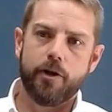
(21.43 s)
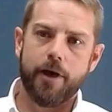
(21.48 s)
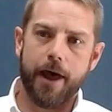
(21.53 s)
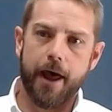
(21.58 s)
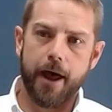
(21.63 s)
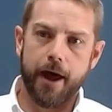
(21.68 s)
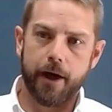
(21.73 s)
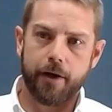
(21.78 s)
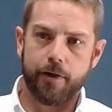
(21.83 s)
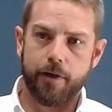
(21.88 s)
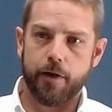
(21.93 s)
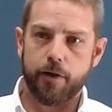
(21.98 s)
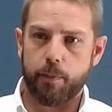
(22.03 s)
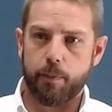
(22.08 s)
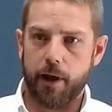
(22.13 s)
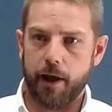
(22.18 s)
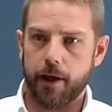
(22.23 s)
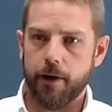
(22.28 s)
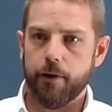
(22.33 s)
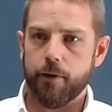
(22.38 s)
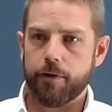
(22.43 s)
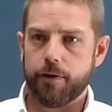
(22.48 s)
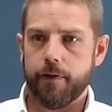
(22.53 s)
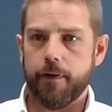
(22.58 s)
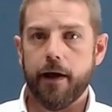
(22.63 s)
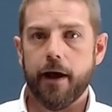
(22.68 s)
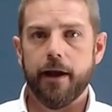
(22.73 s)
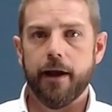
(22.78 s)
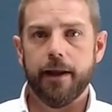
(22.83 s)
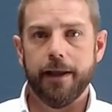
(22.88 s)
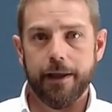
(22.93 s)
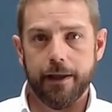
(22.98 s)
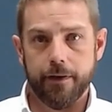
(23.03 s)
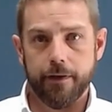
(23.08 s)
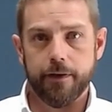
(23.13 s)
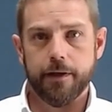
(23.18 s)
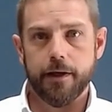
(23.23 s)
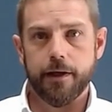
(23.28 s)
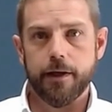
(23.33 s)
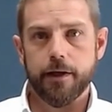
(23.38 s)
of access panels and that
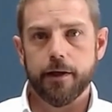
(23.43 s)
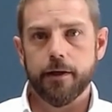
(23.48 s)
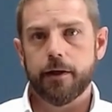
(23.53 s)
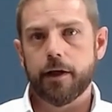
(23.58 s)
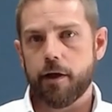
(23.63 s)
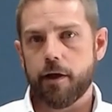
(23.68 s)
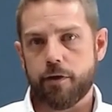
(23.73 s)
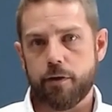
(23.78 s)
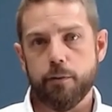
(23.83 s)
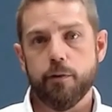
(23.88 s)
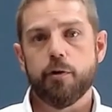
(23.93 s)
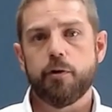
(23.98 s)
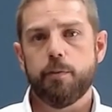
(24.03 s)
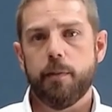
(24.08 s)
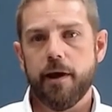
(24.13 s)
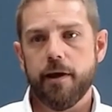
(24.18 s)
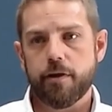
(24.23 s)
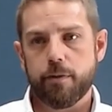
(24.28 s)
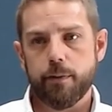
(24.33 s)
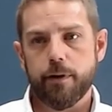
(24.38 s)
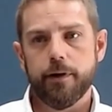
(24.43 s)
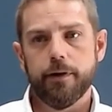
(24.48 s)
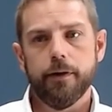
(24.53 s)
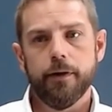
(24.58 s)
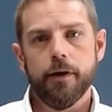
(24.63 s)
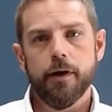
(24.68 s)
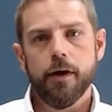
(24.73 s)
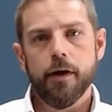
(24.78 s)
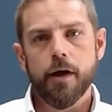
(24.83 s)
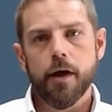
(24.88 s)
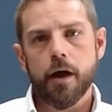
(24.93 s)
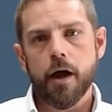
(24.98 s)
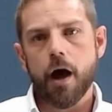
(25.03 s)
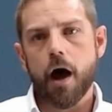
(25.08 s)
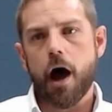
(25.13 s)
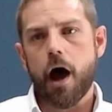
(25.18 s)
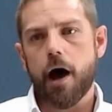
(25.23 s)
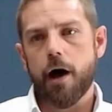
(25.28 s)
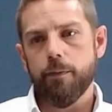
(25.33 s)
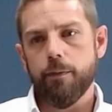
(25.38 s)
in the customer's basement,
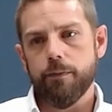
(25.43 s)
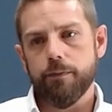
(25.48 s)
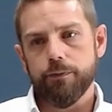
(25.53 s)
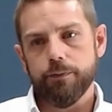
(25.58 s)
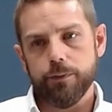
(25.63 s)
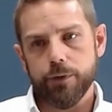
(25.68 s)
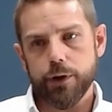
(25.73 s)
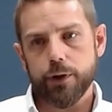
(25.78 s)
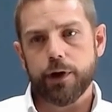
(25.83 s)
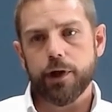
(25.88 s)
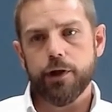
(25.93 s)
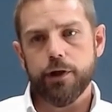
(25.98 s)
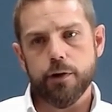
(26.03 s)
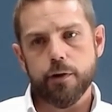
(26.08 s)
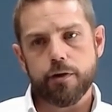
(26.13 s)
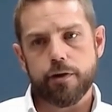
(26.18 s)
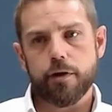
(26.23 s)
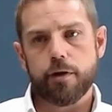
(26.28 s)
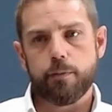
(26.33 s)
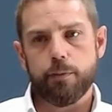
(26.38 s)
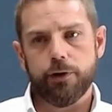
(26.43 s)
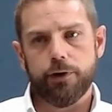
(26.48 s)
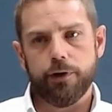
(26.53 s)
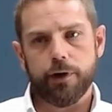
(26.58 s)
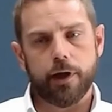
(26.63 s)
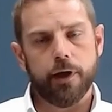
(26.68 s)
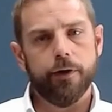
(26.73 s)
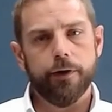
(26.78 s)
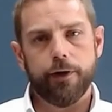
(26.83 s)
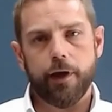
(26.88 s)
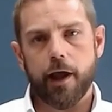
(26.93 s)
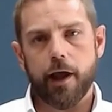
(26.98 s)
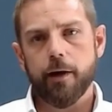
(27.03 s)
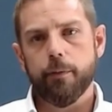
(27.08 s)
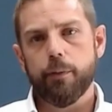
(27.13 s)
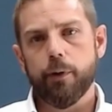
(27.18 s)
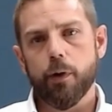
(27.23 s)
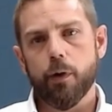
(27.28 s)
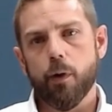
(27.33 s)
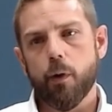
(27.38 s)
um, you could use this particular
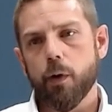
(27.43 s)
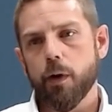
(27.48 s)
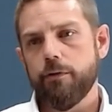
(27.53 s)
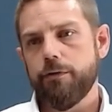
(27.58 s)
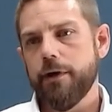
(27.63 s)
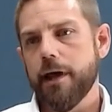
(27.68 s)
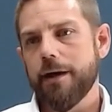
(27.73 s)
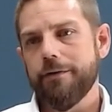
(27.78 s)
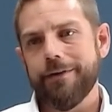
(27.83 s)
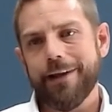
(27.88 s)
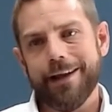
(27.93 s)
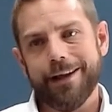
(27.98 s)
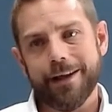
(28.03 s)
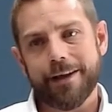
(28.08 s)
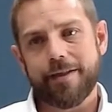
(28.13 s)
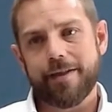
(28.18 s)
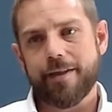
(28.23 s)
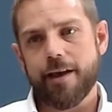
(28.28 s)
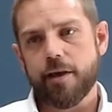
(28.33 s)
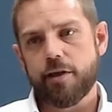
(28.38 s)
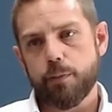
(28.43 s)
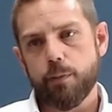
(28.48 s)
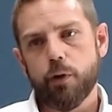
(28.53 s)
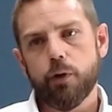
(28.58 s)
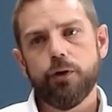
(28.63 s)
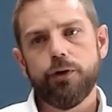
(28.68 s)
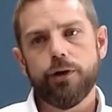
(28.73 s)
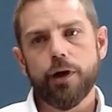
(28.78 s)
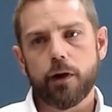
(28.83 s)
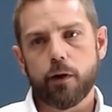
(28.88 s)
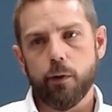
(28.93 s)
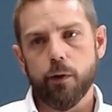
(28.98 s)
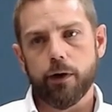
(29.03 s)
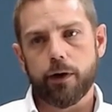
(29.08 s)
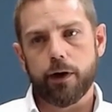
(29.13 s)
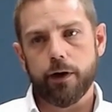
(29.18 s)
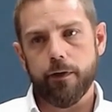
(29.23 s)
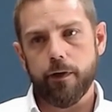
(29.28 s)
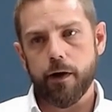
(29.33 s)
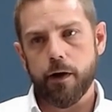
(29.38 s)
damper, or if you have inaccessible ductwork
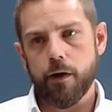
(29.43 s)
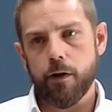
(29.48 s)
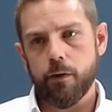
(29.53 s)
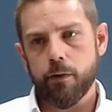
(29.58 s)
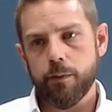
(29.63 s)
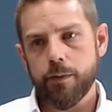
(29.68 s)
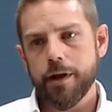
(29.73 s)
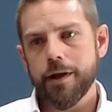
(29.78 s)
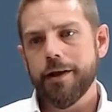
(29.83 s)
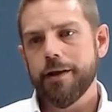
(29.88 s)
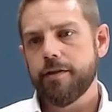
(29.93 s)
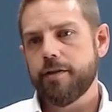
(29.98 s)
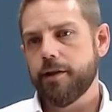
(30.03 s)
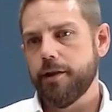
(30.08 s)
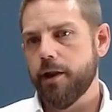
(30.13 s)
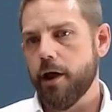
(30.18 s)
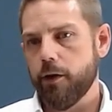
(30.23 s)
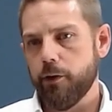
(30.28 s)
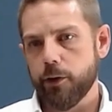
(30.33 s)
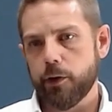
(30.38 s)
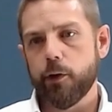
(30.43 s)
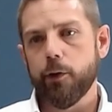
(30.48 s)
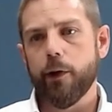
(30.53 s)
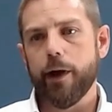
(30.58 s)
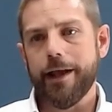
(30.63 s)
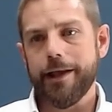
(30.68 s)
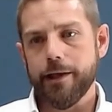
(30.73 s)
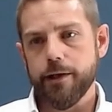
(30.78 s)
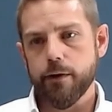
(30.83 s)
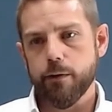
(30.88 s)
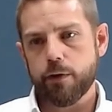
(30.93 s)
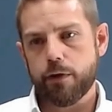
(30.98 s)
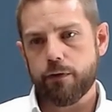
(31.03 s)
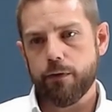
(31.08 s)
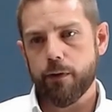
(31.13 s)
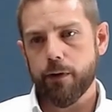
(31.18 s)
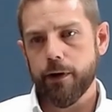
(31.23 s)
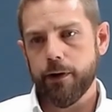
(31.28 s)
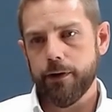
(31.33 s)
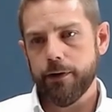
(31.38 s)
in the home, it's another great use
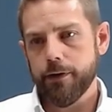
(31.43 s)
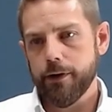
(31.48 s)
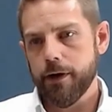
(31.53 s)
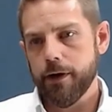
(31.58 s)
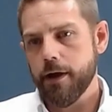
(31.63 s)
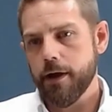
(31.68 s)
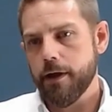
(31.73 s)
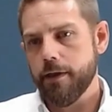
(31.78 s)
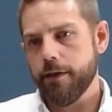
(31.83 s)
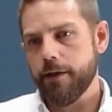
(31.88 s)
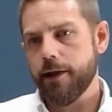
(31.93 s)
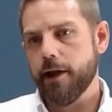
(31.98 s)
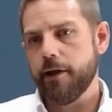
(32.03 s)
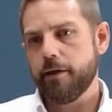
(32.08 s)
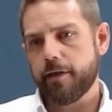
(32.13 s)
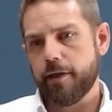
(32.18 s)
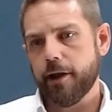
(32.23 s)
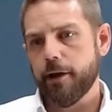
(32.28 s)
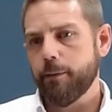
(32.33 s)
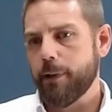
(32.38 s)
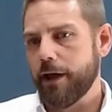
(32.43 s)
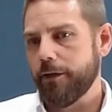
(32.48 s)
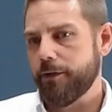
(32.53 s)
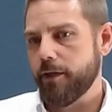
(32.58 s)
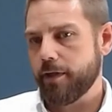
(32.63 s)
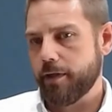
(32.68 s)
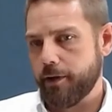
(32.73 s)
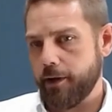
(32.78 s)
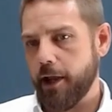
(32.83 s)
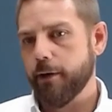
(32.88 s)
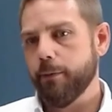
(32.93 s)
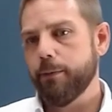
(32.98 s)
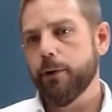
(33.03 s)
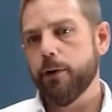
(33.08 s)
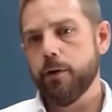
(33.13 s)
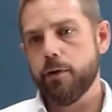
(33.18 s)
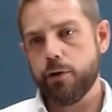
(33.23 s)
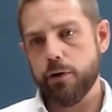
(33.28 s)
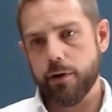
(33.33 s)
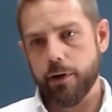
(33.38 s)
for it. The nice thing about this
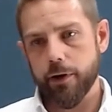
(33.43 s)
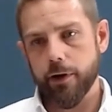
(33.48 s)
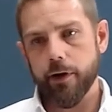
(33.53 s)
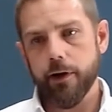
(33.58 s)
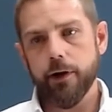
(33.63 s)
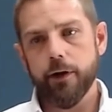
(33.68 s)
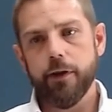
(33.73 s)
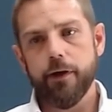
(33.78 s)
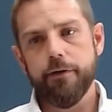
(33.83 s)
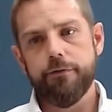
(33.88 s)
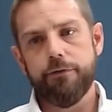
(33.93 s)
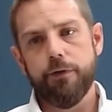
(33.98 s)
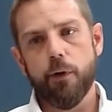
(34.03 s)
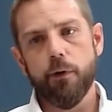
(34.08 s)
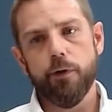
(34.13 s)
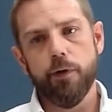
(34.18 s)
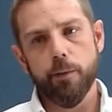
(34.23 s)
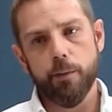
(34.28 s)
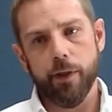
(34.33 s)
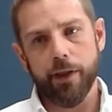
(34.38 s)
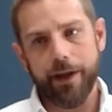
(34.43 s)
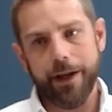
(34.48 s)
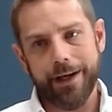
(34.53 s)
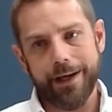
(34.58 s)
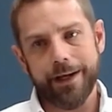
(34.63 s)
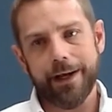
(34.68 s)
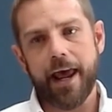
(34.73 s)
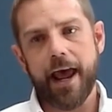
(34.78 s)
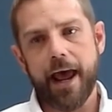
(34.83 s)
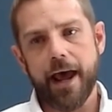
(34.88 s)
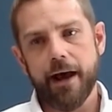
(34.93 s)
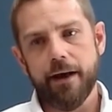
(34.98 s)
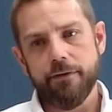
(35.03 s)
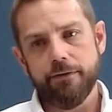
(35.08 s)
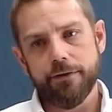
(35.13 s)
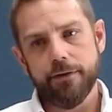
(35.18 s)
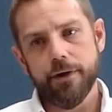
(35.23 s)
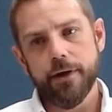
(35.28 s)
damper is you can literally fold the blade in half,